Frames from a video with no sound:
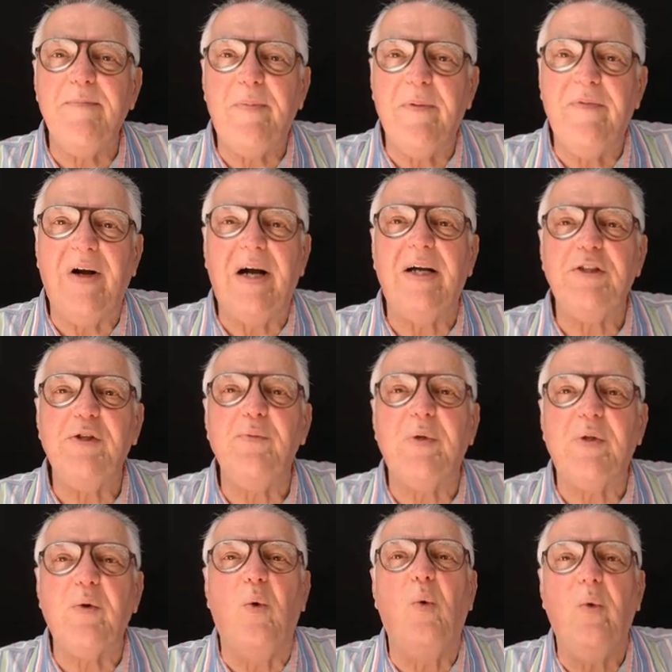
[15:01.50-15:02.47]
provide you
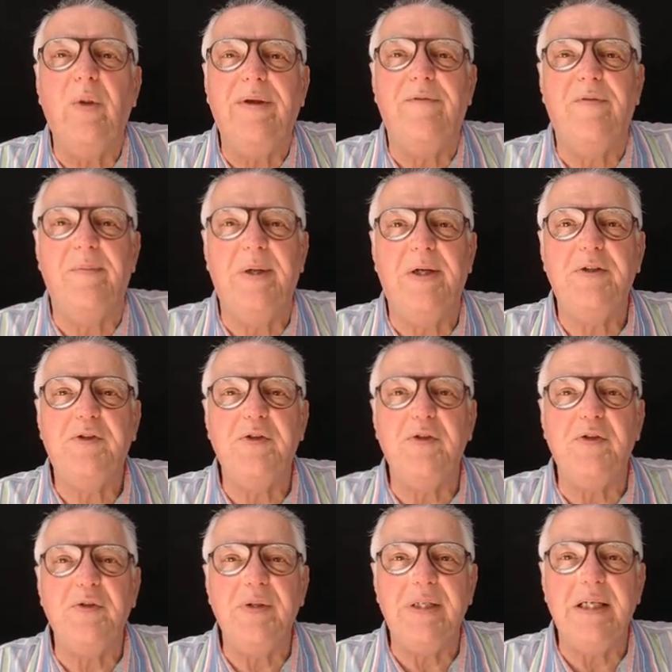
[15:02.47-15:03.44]
with all the information
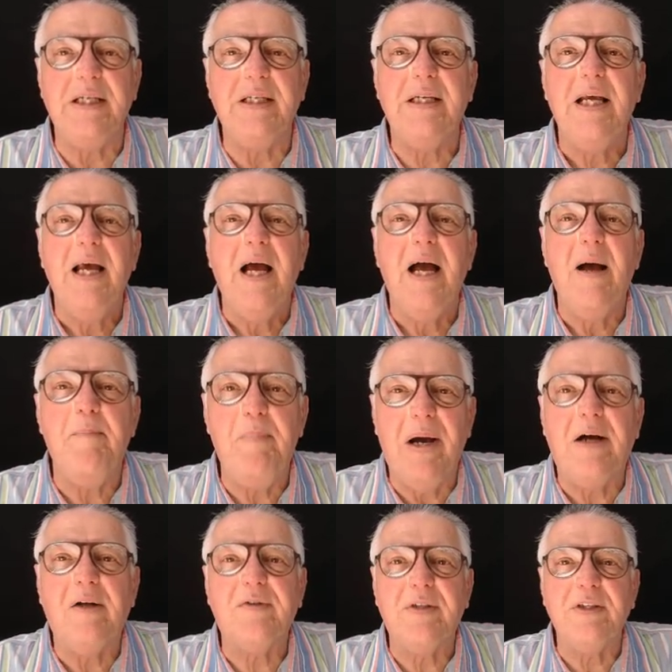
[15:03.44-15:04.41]
you need
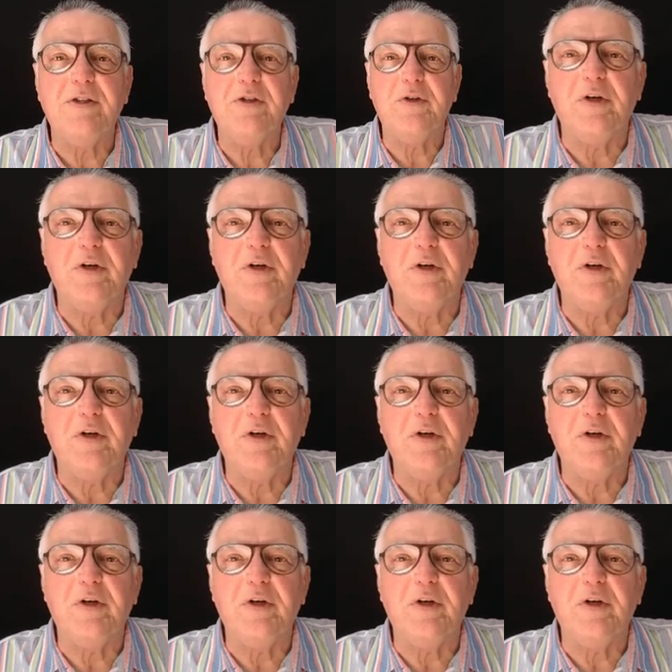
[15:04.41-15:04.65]
about this